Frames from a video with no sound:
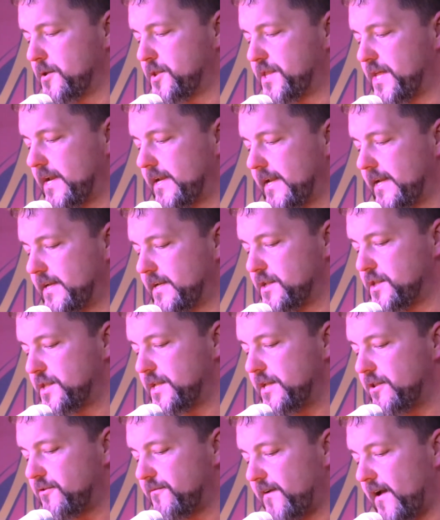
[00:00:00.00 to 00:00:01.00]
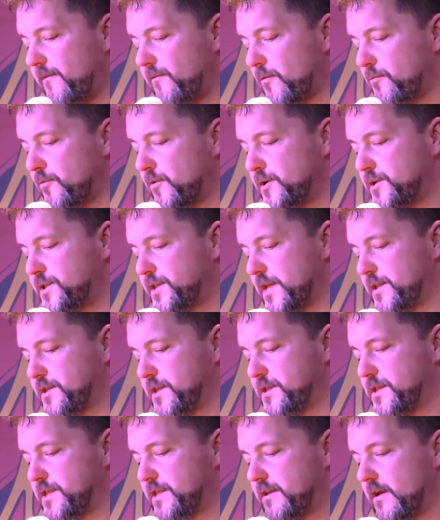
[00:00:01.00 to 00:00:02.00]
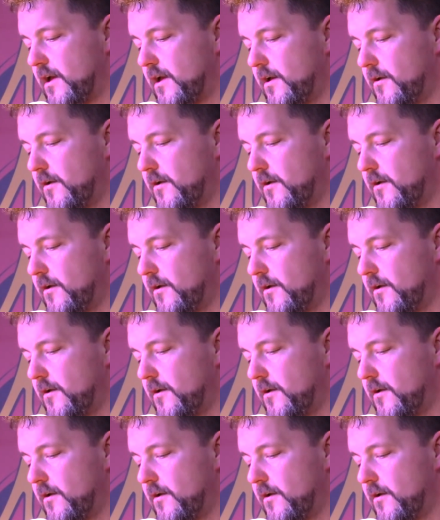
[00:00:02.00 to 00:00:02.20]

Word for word: sending Disney's favorite princesses